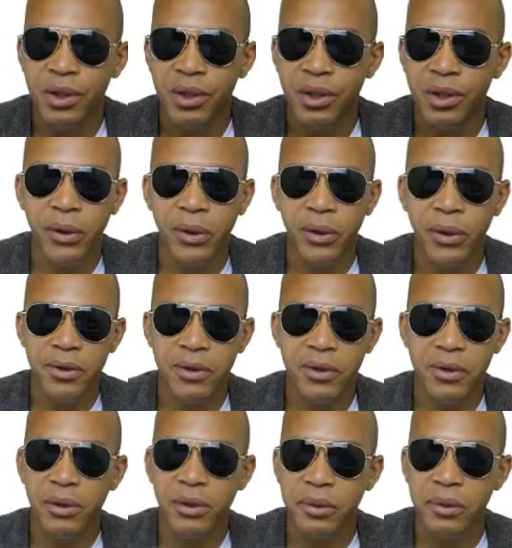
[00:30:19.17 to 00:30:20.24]
I don't think
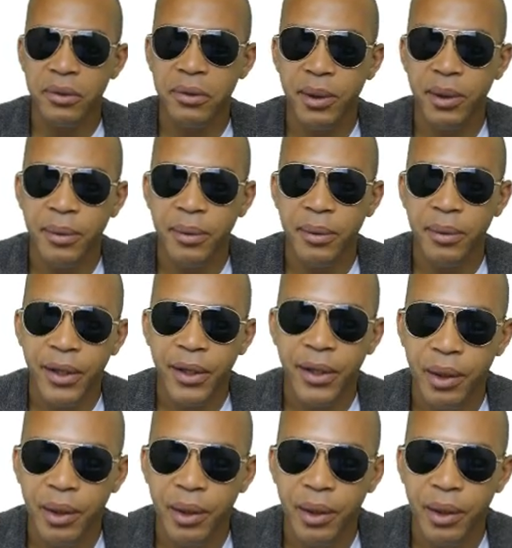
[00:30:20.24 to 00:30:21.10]
anybody around here has really